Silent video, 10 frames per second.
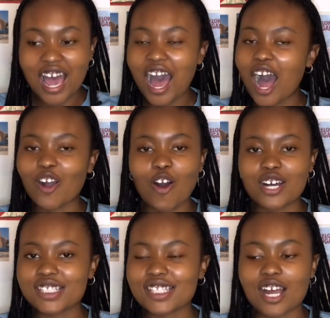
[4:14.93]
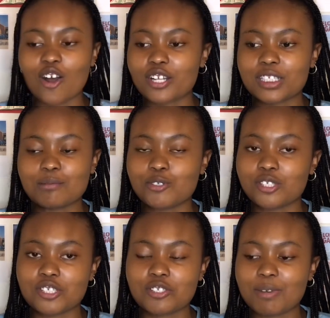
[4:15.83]
I can't keep doing
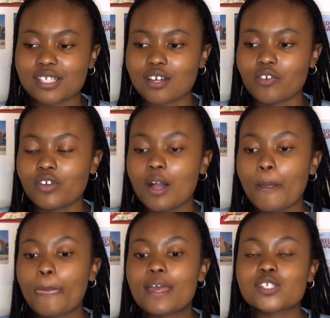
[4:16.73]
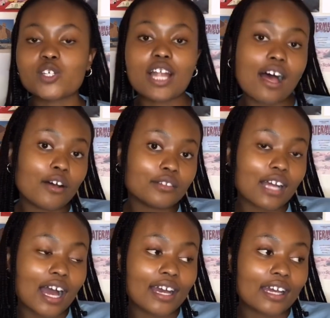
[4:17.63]
this to myself. So now
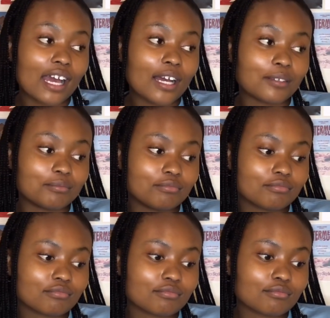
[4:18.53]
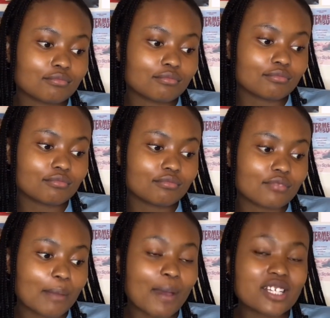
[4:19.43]
I'm
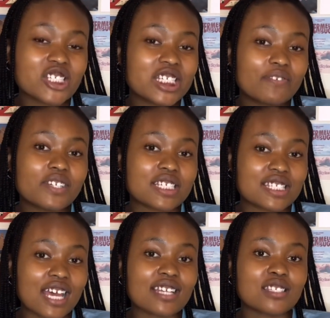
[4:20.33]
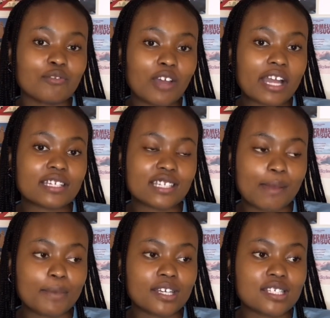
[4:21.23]
actually even excited for
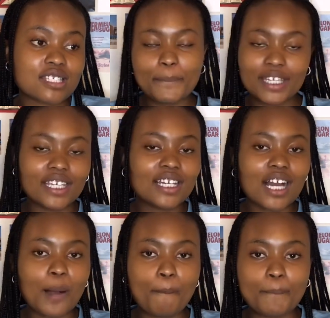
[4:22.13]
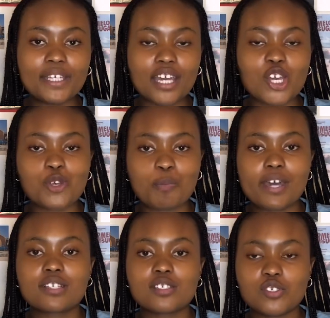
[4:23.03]
academics. Being a BA
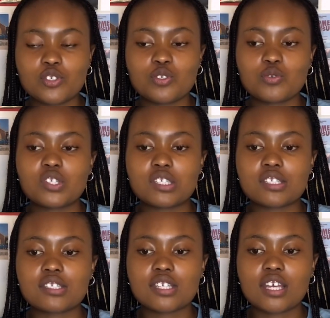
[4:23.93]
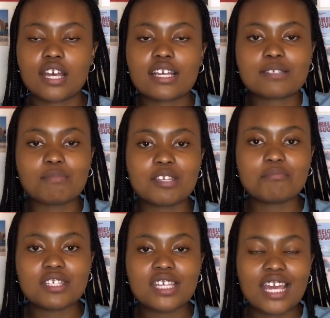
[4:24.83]
humanities student has made
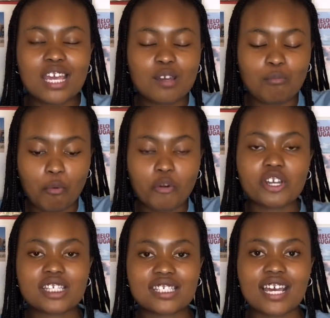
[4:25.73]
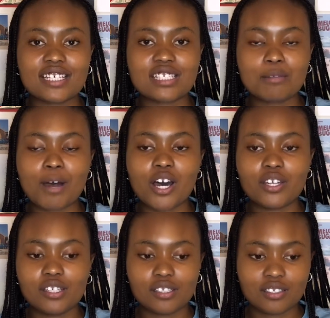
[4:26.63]
me more excited about
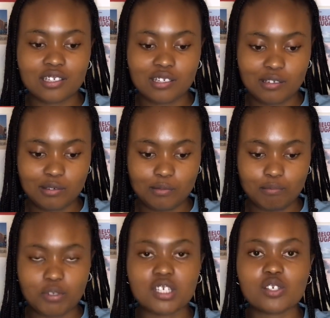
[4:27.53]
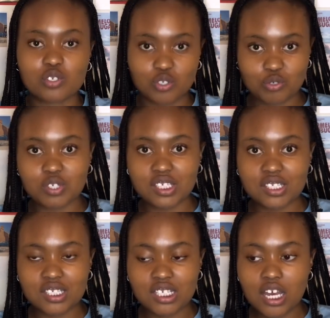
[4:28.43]
being a
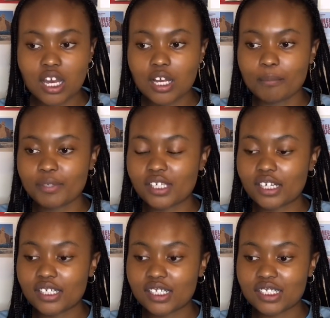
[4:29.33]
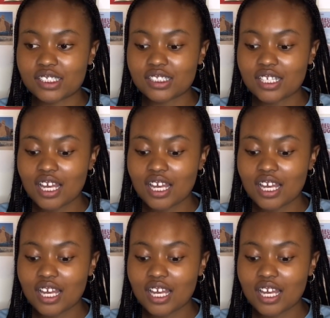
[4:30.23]
student, because